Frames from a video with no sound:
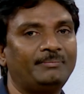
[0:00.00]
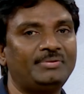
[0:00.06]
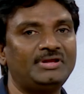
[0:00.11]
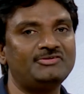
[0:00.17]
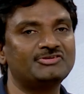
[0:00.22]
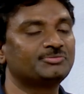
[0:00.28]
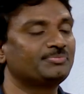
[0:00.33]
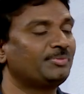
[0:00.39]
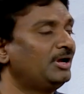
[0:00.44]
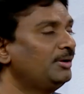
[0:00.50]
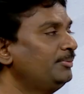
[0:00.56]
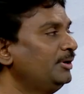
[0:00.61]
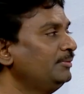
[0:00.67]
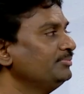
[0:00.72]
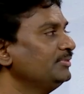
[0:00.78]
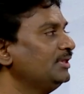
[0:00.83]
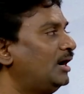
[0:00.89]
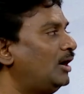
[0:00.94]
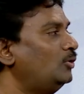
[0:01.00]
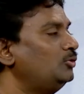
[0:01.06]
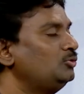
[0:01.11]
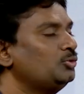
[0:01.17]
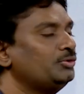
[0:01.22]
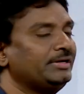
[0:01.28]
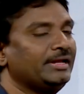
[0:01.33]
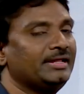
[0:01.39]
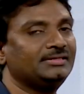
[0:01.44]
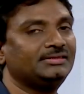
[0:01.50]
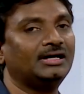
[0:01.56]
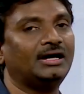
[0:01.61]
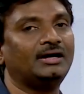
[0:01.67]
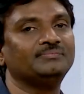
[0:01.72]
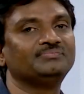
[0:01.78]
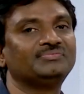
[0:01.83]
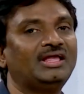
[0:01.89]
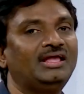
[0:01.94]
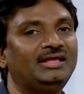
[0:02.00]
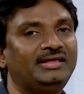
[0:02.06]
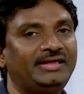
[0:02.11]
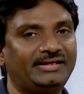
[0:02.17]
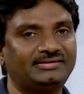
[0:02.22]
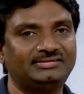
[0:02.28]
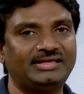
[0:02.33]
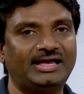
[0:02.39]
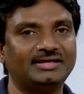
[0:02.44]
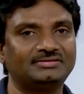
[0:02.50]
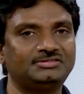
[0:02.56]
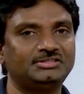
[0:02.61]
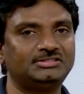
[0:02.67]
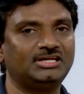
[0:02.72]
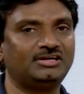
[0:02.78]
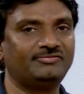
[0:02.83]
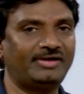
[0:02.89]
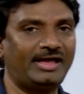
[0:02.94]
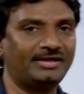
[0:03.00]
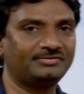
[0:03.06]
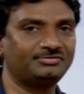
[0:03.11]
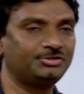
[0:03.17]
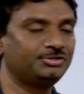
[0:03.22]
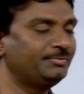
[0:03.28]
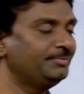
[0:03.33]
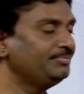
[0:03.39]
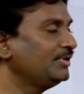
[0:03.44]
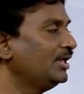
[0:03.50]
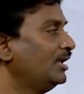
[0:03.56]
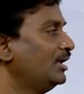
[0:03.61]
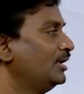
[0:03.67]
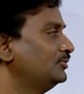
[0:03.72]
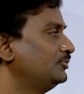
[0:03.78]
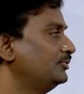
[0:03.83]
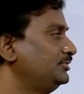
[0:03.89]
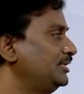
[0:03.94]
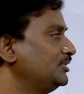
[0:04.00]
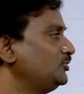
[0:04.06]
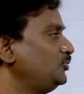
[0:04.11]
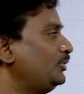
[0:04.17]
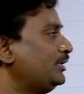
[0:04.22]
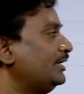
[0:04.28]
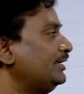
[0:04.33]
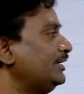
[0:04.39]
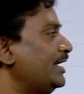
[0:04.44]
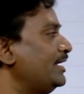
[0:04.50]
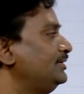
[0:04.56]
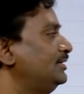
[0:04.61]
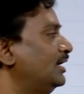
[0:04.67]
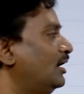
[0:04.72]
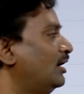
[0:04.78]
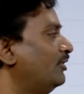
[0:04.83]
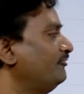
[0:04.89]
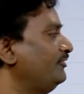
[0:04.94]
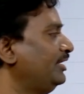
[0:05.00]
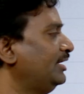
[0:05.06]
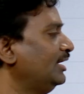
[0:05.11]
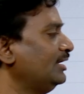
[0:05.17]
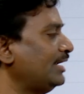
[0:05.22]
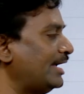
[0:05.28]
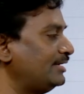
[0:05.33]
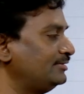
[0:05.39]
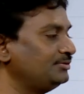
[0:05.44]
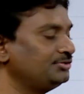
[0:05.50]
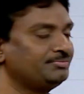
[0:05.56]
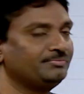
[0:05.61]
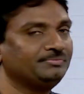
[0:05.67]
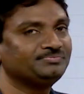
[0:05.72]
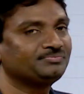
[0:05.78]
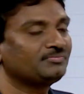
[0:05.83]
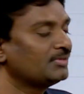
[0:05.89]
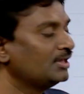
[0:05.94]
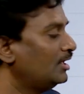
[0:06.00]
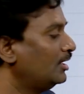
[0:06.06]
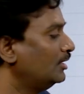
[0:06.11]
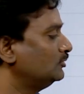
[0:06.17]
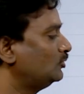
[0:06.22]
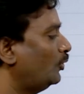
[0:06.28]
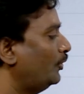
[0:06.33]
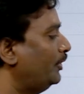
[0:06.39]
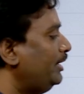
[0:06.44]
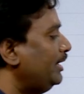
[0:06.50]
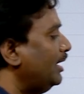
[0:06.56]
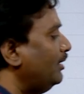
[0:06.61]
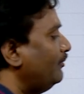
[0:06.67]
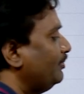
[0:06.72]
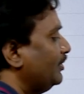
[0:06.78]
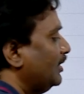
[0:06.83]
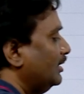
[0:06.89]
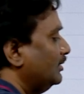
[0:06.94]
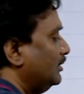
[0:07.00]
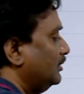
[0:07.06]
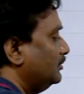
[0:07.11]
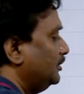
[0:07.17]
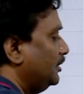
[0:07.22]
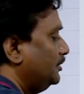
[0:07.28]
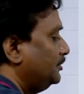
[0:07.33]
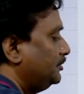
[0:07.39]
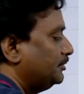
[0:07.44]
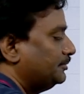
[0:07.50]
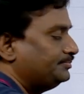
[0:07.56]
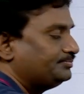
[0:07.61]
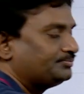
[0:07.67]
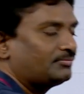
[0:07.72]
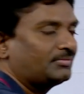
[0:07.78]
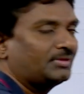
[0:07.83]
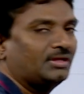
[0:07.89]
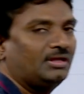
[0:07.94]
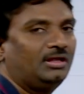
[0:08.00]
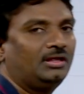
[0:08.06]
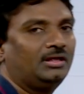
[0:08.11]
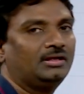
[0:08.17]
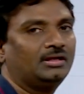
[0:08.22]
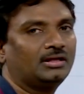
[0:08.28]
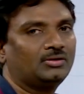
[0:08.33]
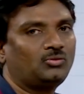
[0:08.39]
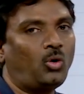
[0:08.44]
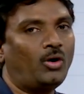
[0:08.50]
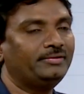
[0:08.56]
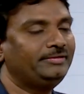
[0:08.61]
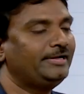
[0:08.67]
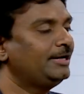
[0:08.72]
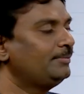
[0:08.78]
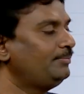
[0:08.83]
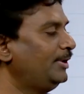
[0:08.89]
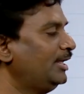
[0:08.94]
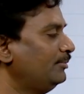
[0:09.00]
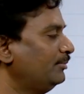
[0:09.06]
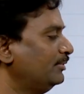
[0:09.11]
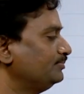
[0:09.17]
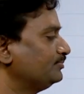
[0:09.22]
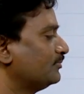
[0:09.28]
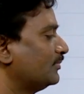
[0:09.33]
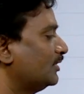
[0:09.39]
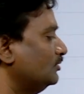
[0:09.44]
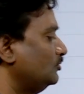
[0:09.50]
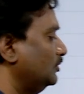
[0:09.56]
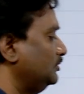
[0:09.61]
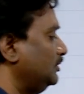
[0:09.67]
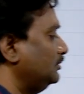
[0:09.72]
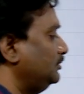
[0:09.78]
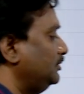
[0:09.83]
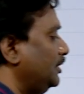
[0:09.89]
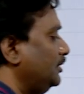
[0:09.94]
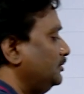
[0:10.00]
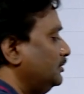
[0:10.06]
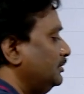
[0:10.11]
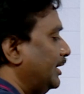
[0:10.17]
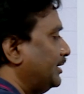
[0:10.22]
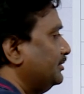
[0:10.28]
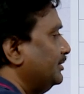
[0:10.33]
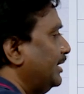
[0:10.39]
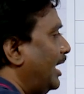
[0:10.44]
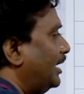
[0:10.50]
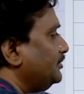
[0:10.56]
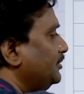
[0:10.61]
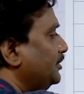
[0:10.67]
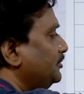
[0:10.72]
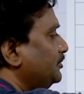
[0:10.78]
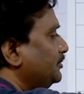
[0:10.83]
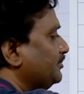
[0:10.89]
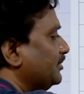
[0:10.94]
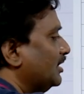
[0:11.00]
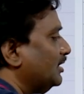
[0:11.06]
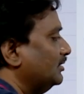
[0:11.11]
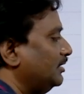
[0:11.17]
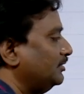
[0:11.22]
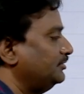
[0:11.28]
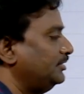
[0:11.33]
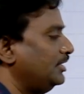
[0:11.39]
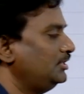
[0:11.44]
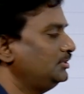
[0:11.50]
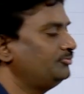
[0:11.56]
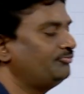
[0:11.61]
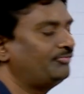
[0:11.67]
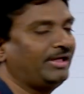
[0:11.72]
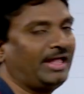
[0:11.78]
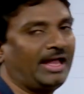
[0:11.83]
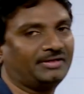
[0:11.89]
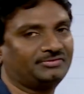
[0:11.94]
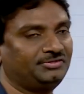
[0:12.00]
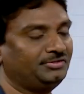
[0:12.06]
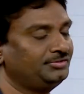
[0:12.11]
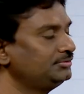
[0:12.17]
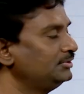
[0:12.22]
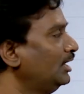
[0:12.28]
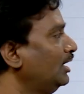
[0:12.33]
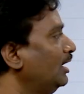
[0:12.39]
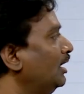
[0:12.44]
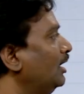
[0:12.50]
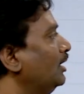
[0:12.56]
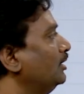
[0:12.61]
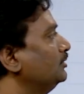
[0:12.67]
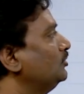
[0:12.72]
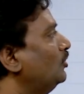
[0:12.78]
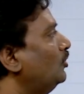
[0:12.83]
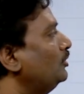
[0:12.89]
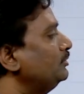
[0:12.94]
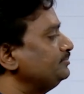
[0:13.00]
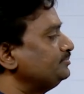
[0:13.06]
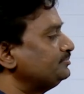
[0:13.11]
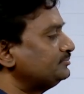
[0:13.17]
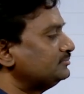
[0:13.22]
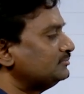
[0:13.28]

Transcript: previous problem how to take the x-axis and y-axis. So, just you can take the figure like this. So, here this is coordinate plane. So, this is x-axis, this is y-axis. So,